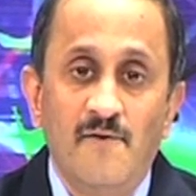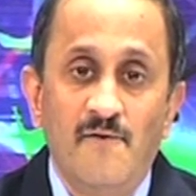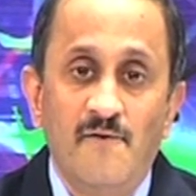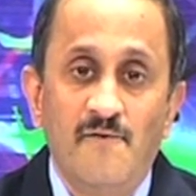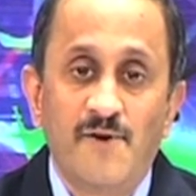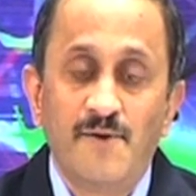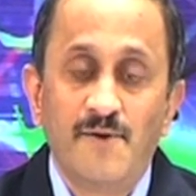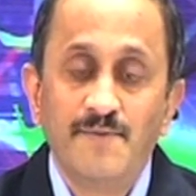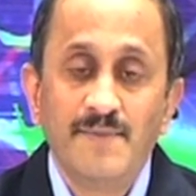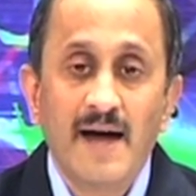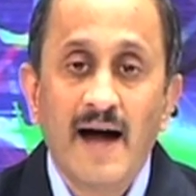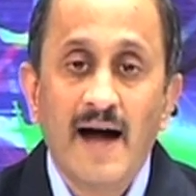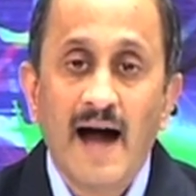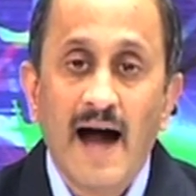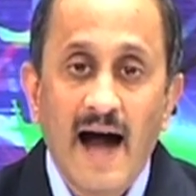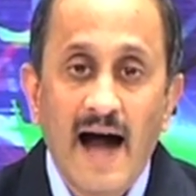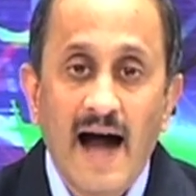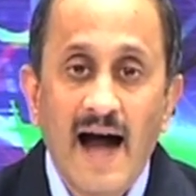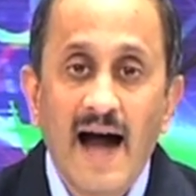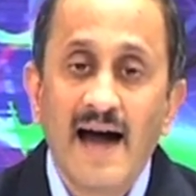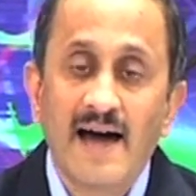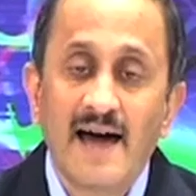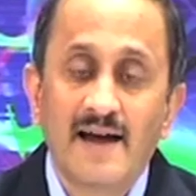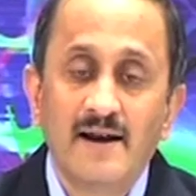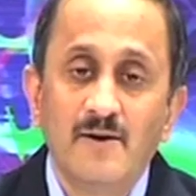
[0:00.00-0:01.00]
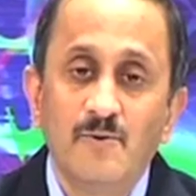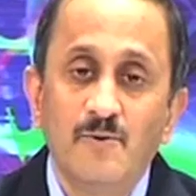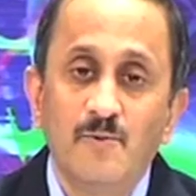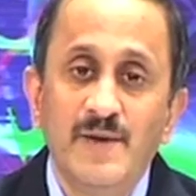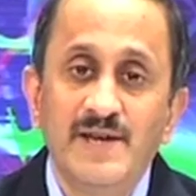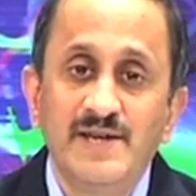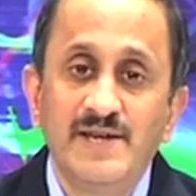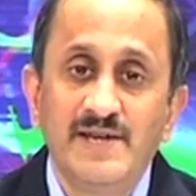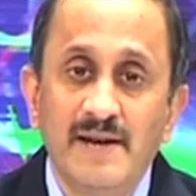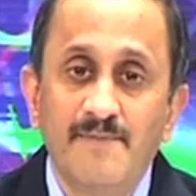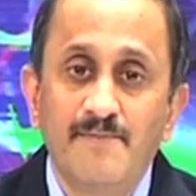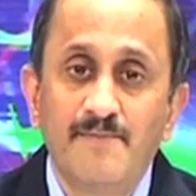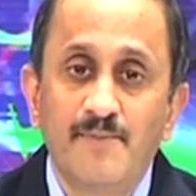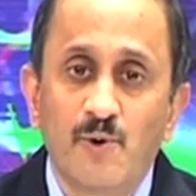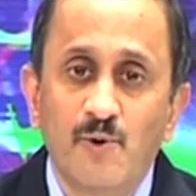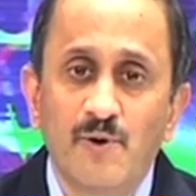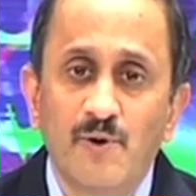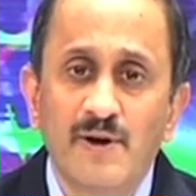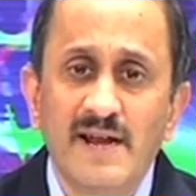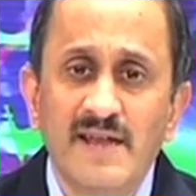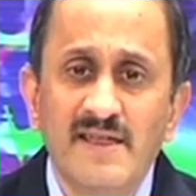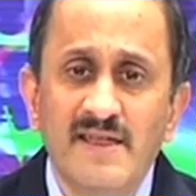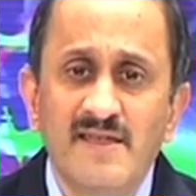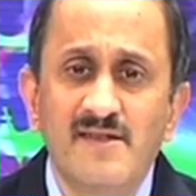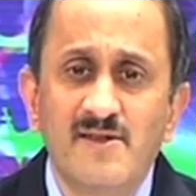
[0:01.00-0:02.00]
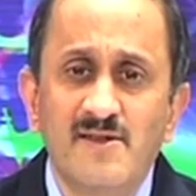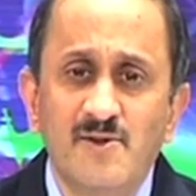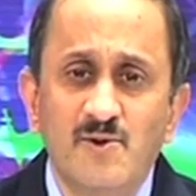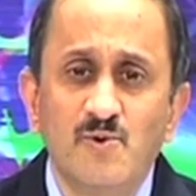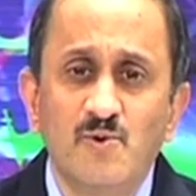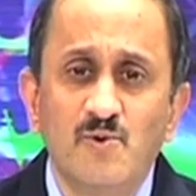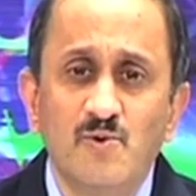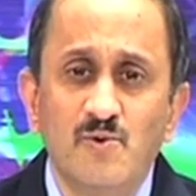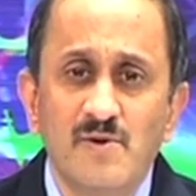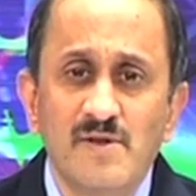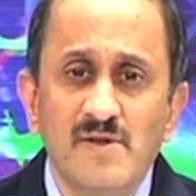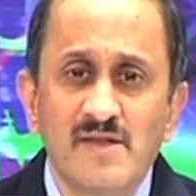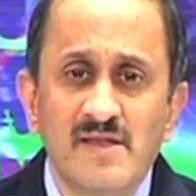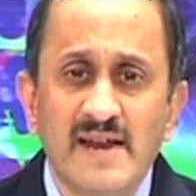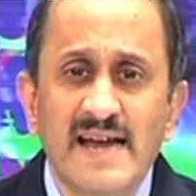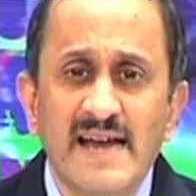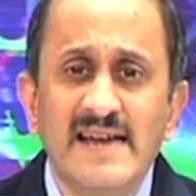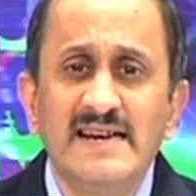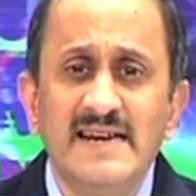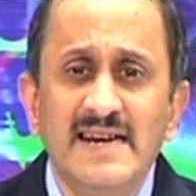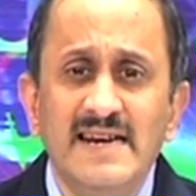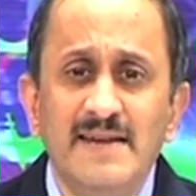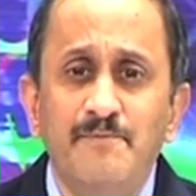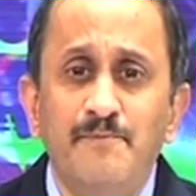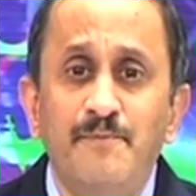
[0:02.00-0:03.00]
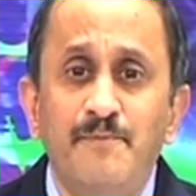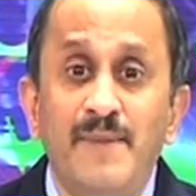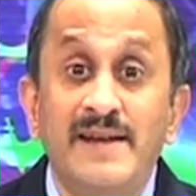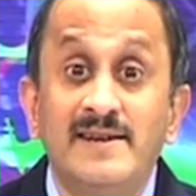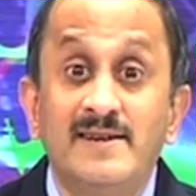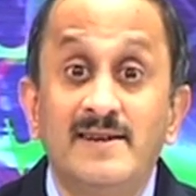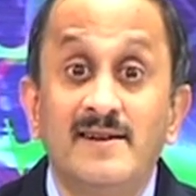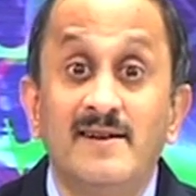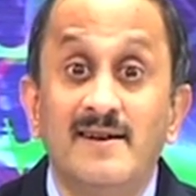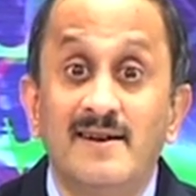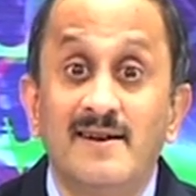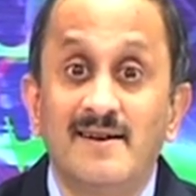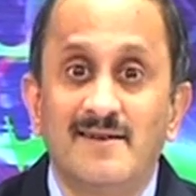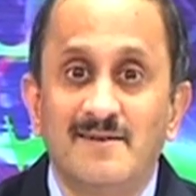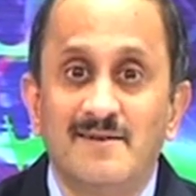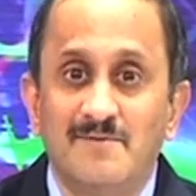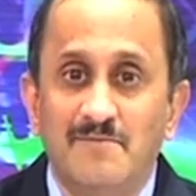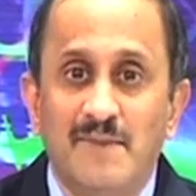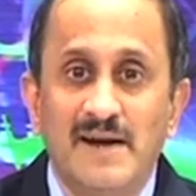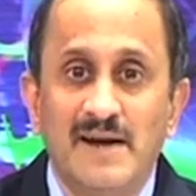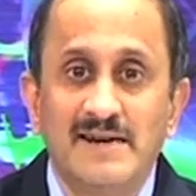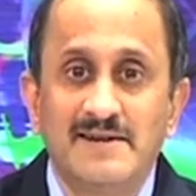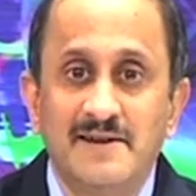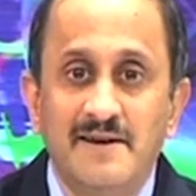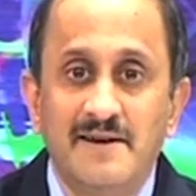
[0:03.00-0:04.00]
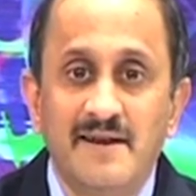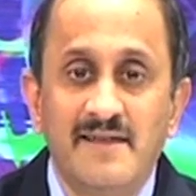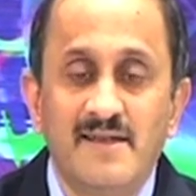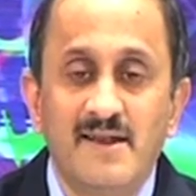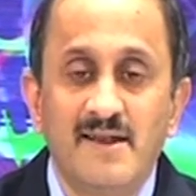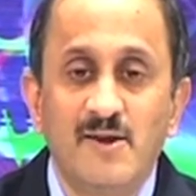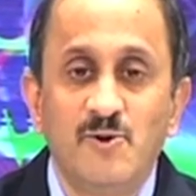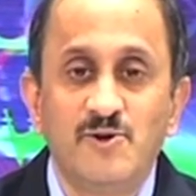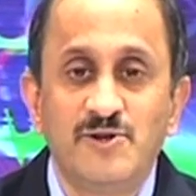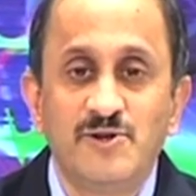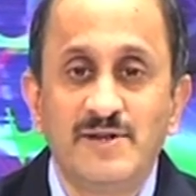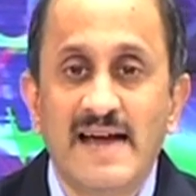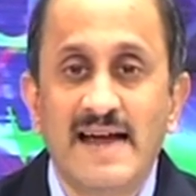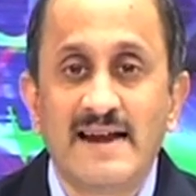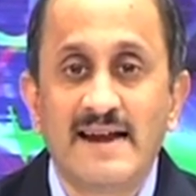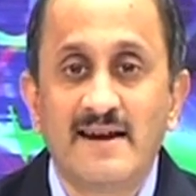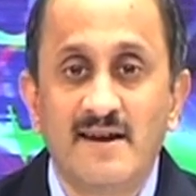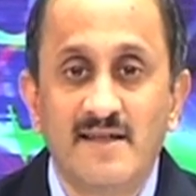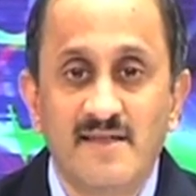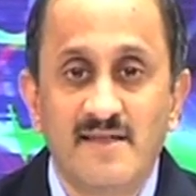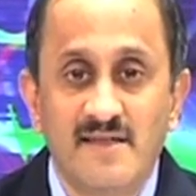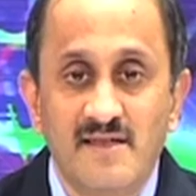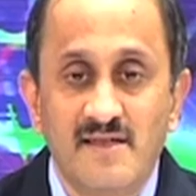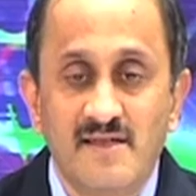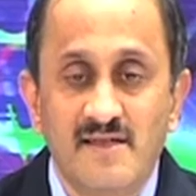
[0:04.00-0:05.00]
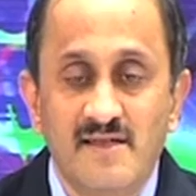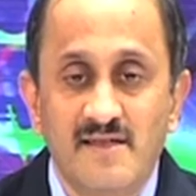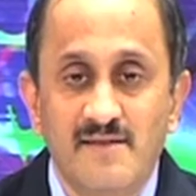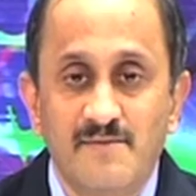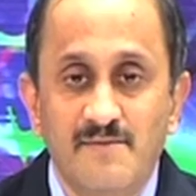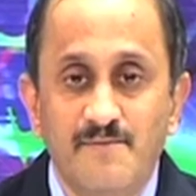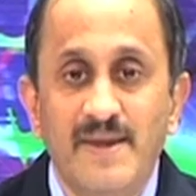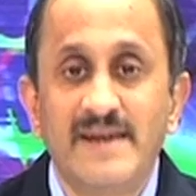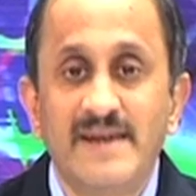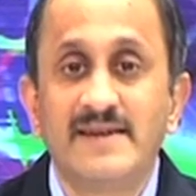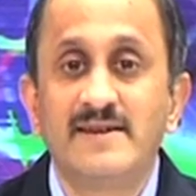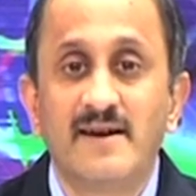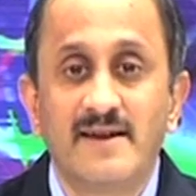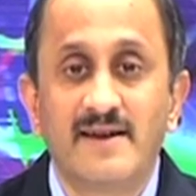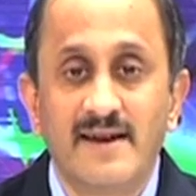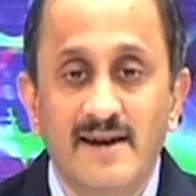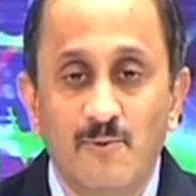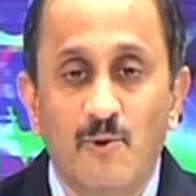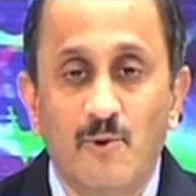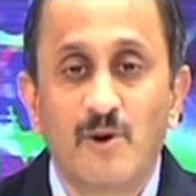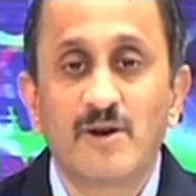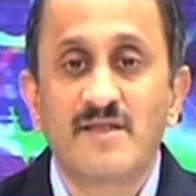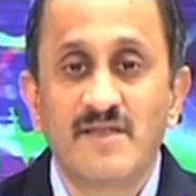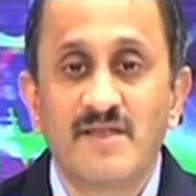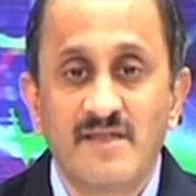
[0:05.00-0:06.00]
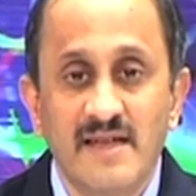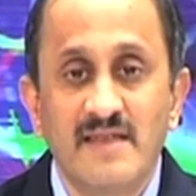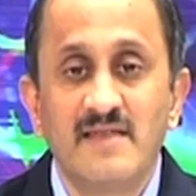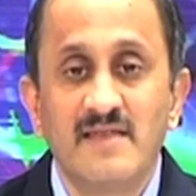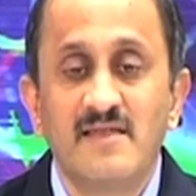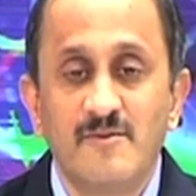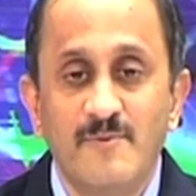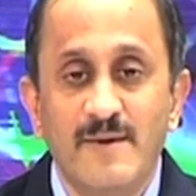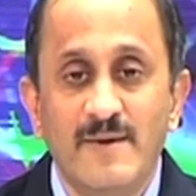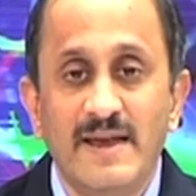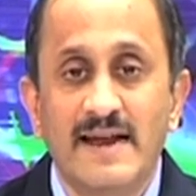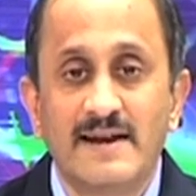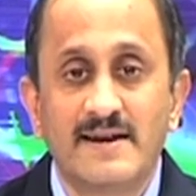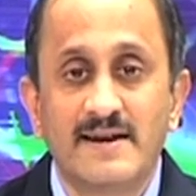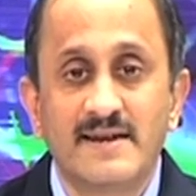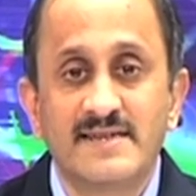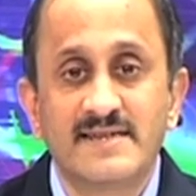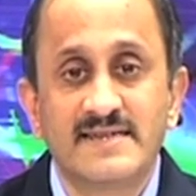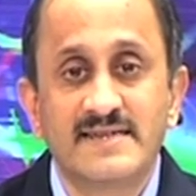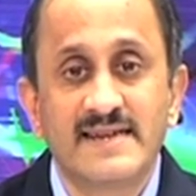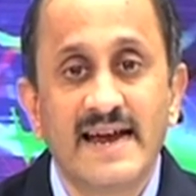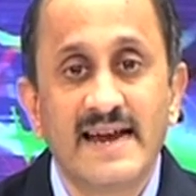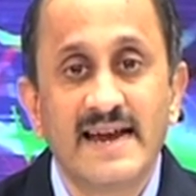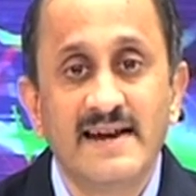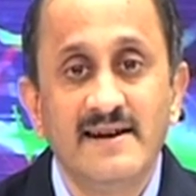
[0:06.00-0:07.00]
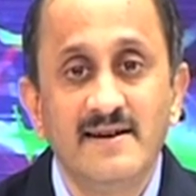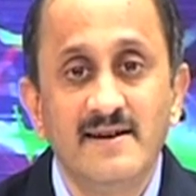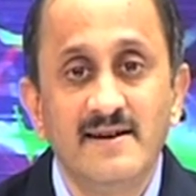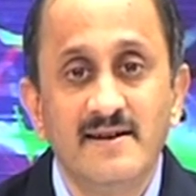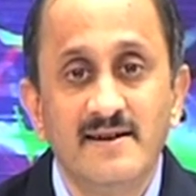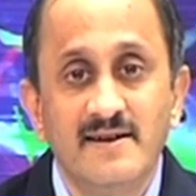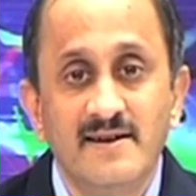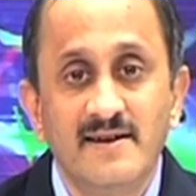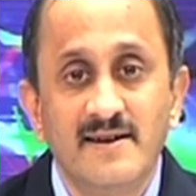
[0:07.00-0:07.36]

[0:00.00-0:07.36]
From the Haar, we shall progress to slightly better multi-resolution analysis, better in what sense we will understand,